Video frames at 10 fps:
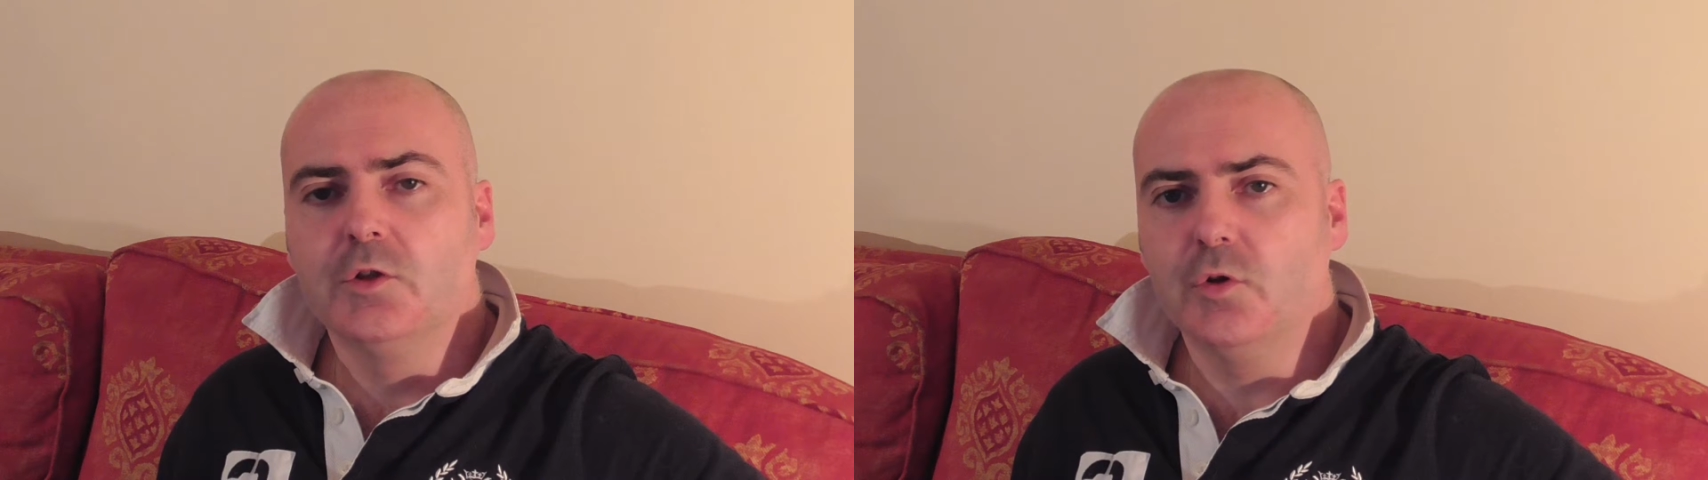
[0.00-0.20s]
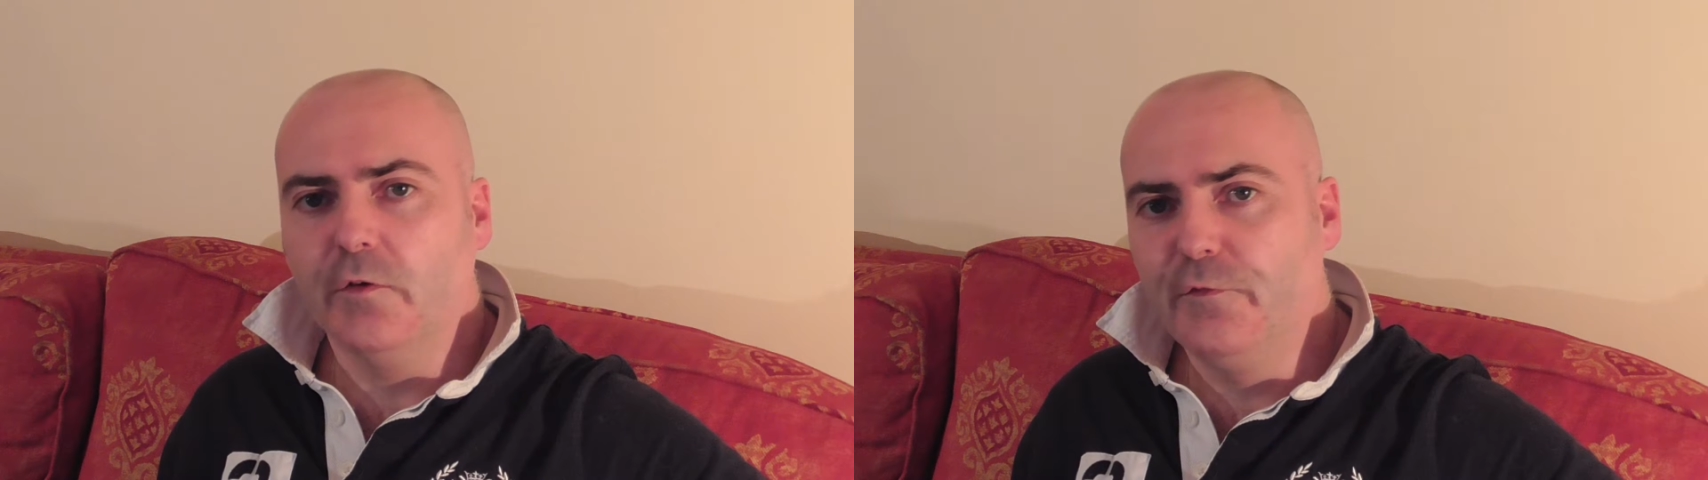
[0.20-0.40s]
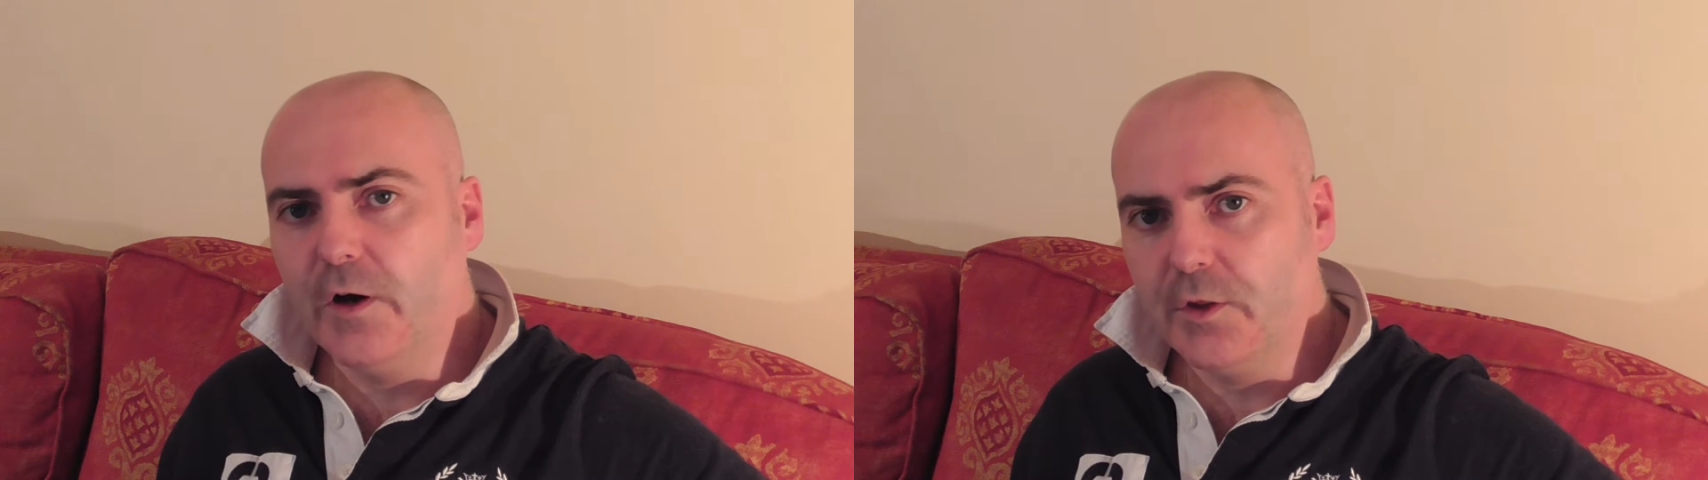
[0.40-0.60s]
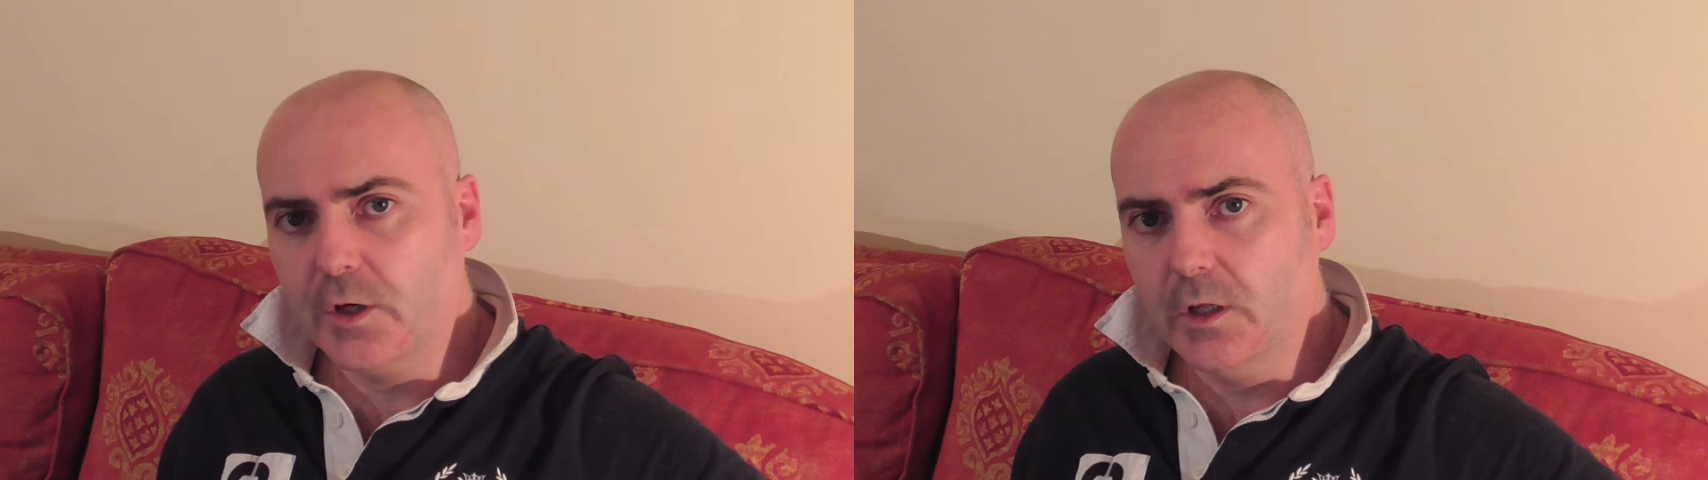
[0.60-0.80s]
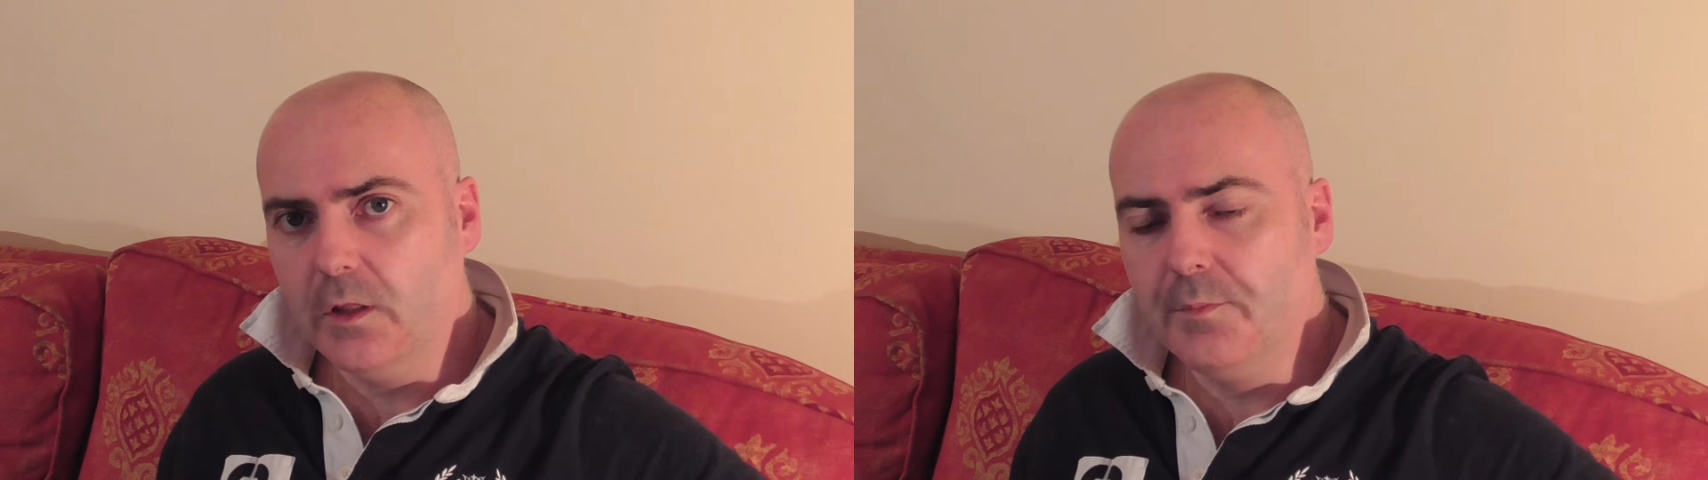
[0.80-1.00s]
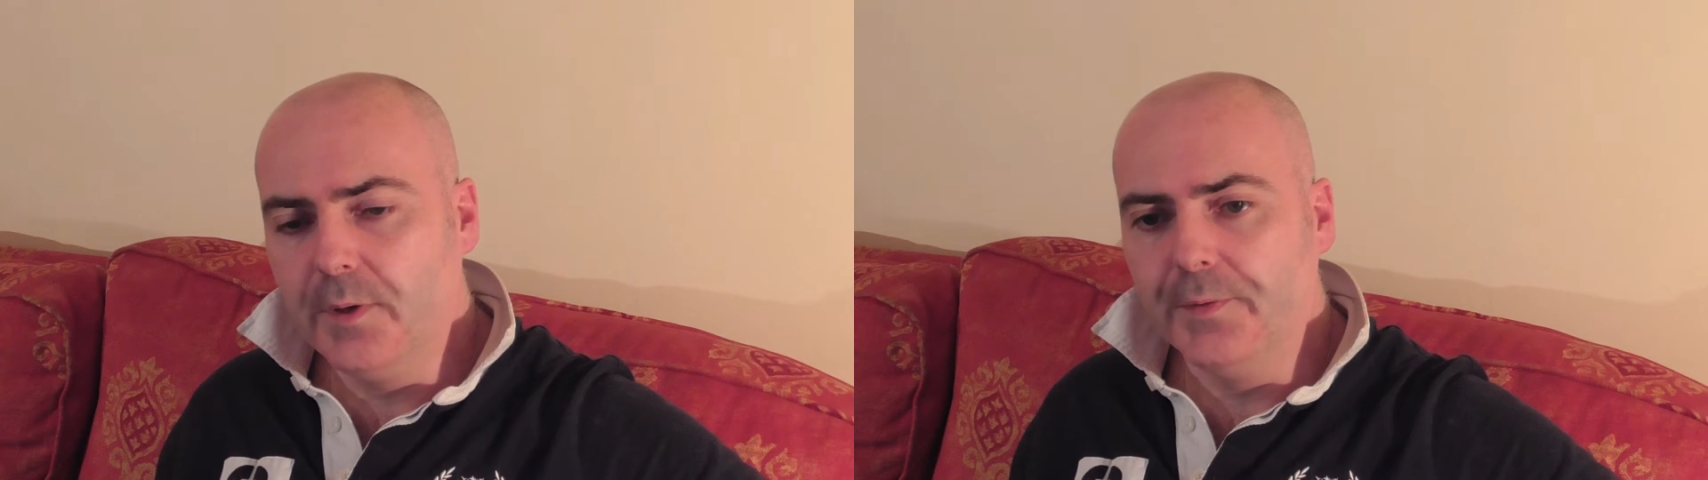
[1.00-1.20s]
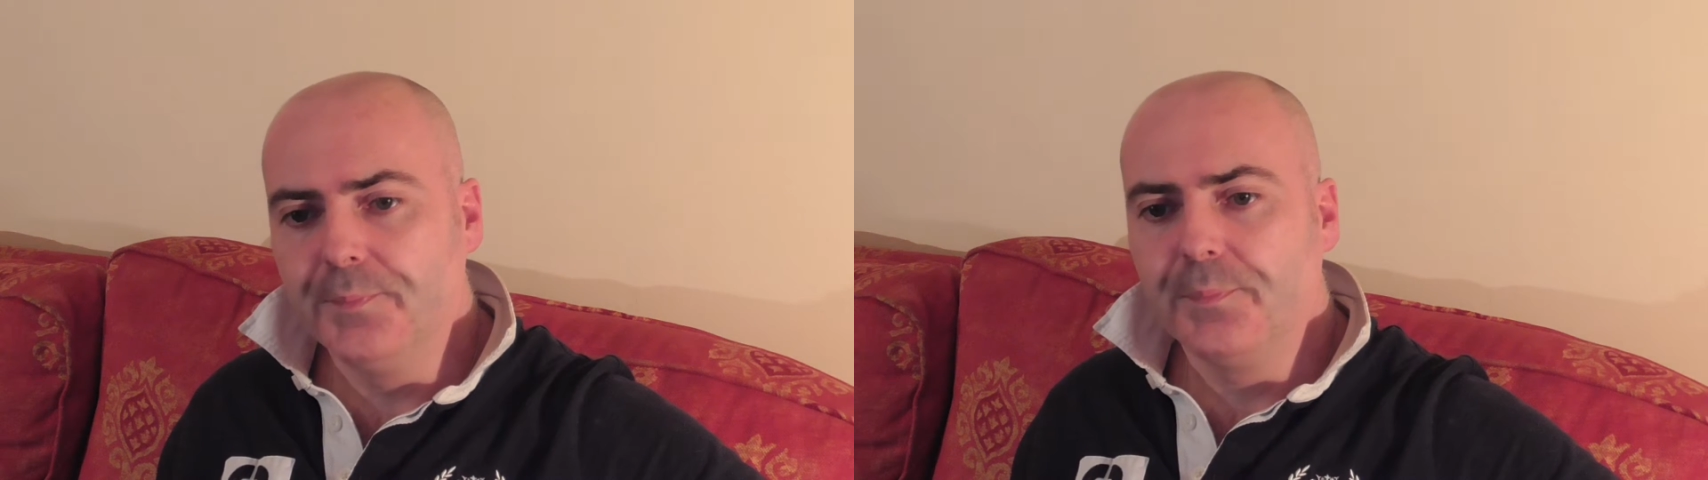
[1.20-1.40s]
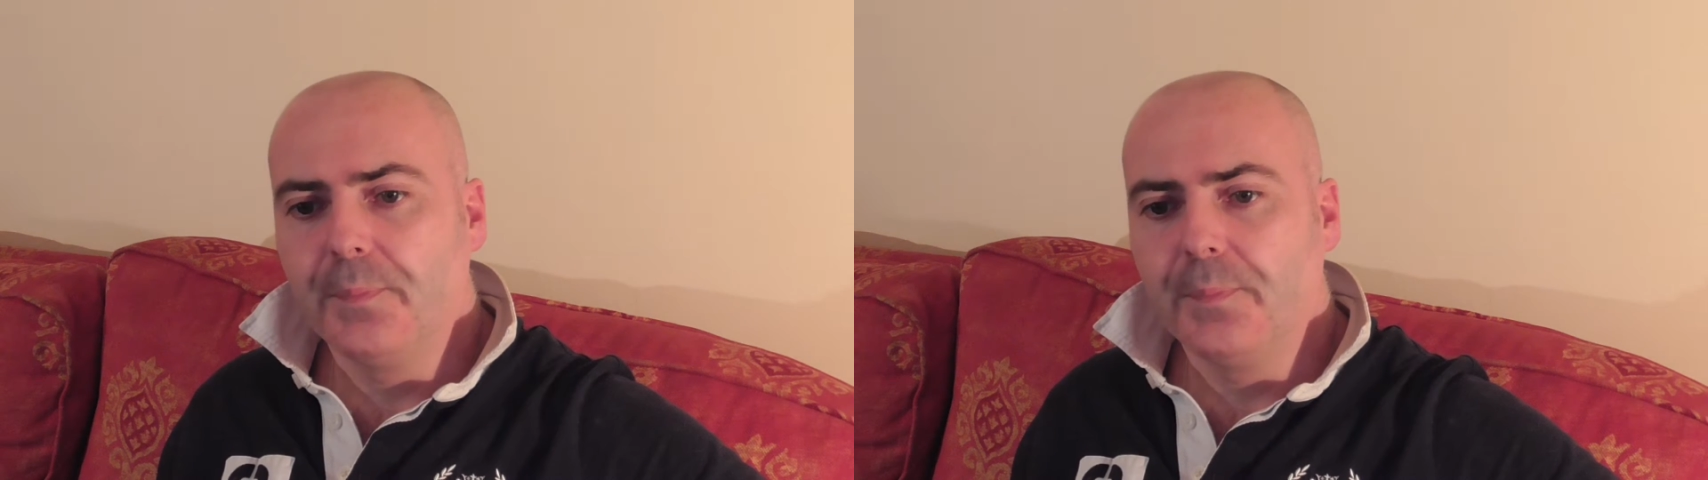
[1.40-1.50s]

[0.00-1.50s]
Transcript: to a Father Columba,